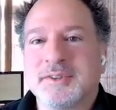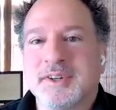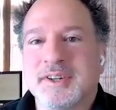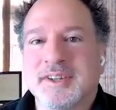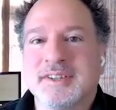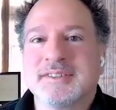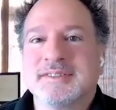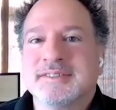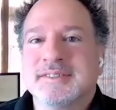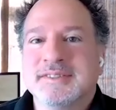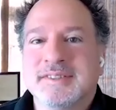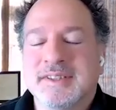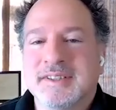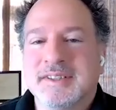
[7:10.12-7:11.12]
are
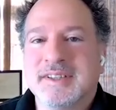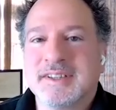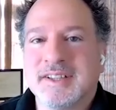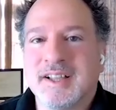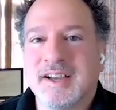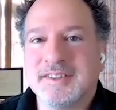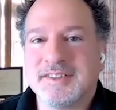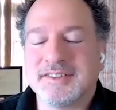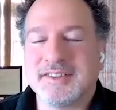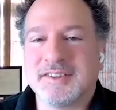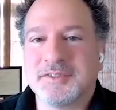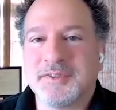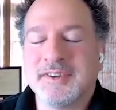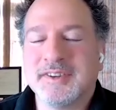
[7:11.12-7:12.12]
inclined to
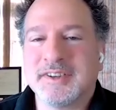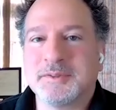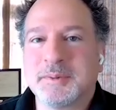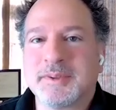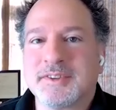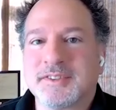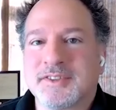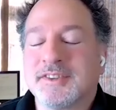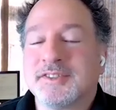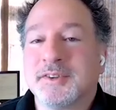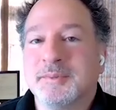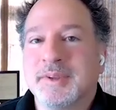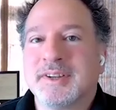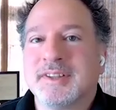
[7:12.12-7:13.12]
such feelings, but there's
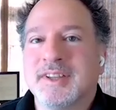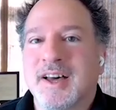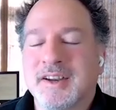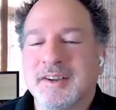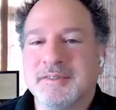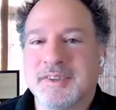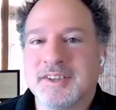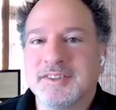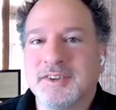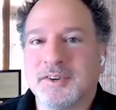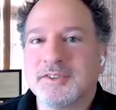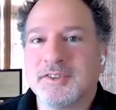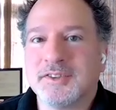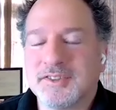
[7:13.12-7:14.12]
also been a lot of I
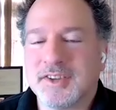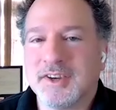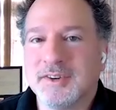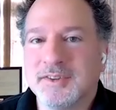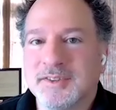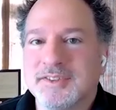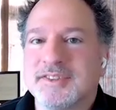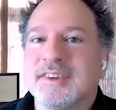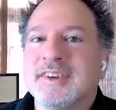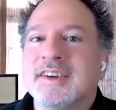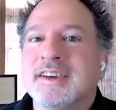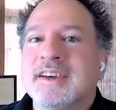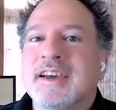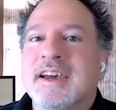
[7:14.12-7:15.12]
told you so's
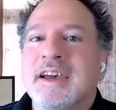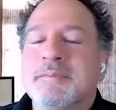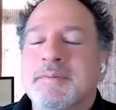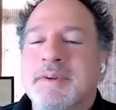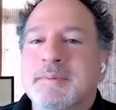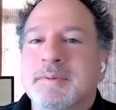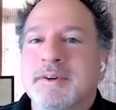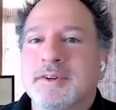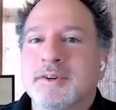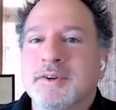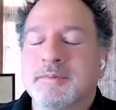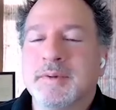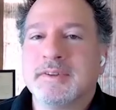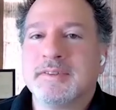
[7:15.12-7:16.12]
and people who
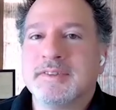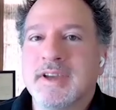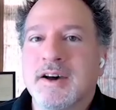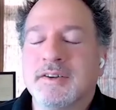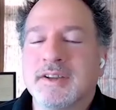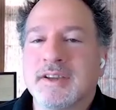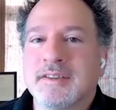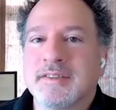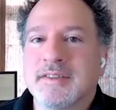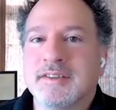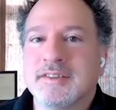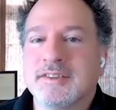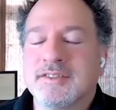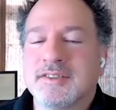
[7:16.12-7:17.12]
have been doubting the
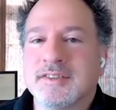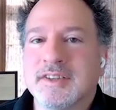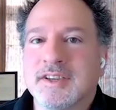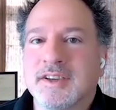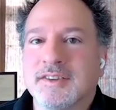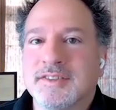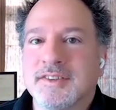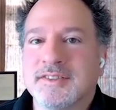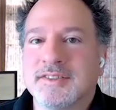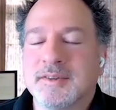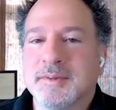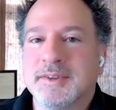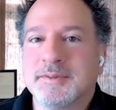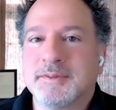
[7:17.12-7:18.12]
digital
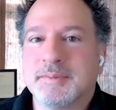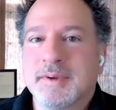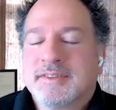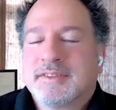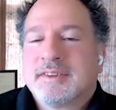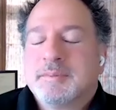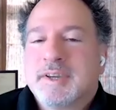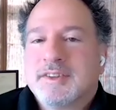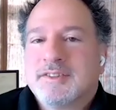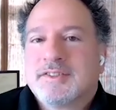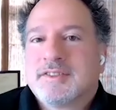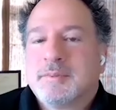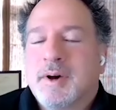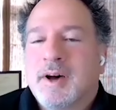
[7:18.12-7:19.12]
ecosystem as basically being
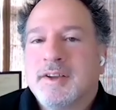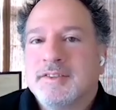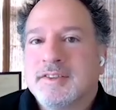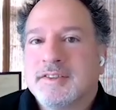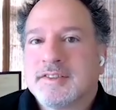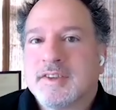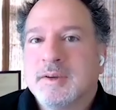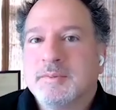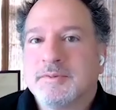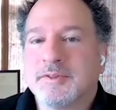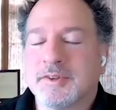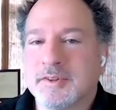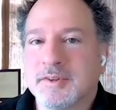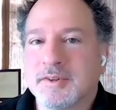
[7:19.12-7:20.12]
just a Ponzi scheme
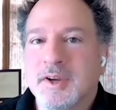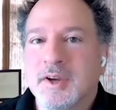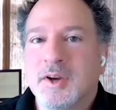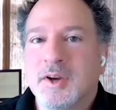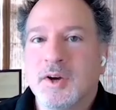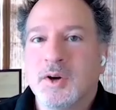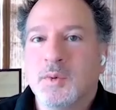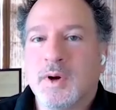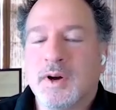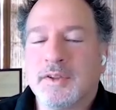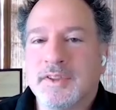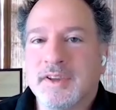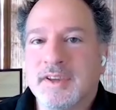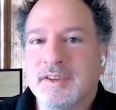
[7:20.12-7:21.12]
for
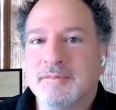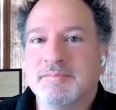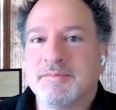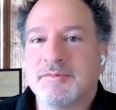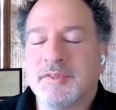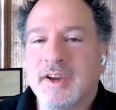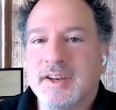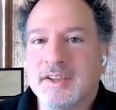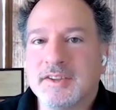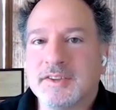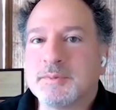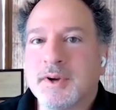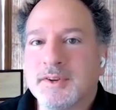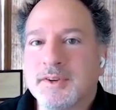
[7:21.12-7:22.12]
wealthy finance
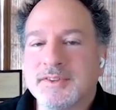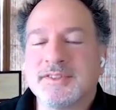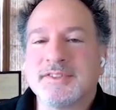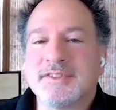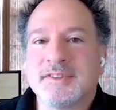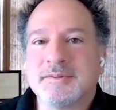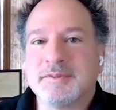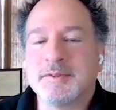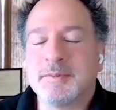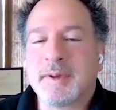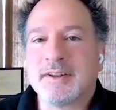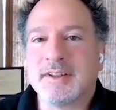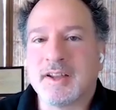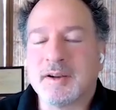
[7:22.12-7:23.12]
bros to
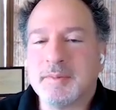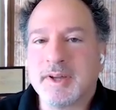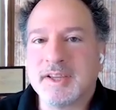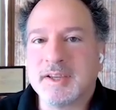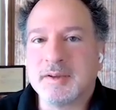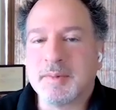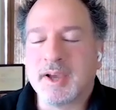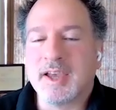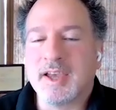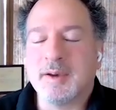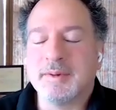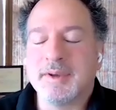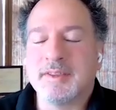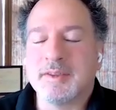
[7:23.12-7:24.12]
spend a lot of money in
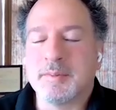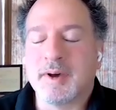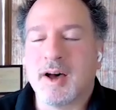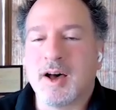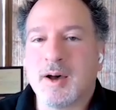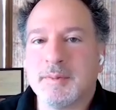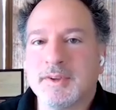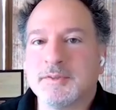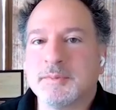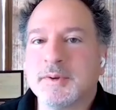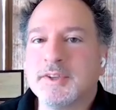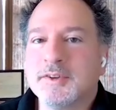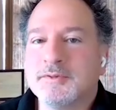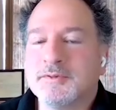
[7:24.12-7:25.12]
Miami and the Bahamas.
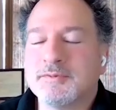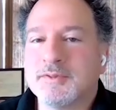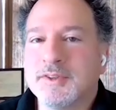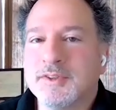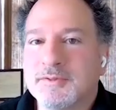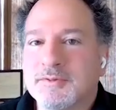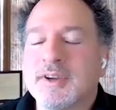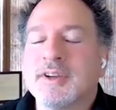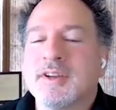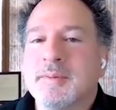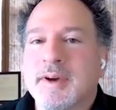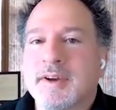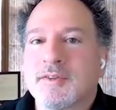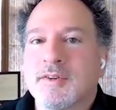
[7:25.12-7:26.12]
But you've you've written
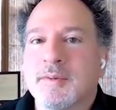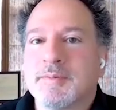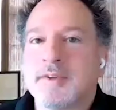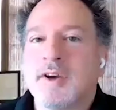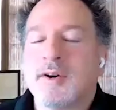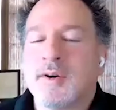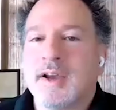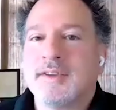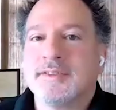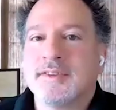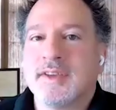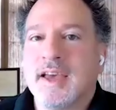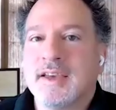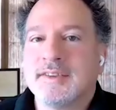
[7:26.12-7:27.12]
about crypto as
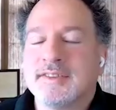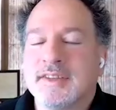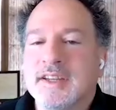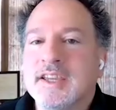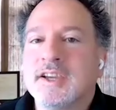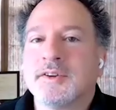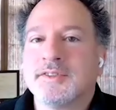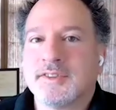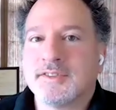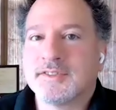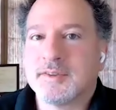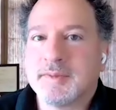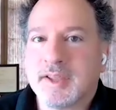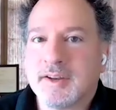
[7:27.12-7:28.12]
as an
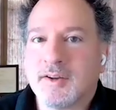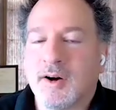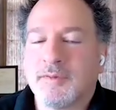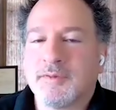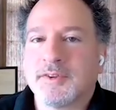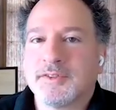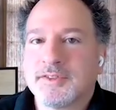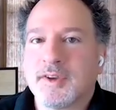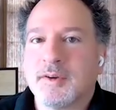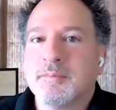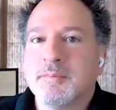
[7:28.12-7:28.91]
ecosystem that offers some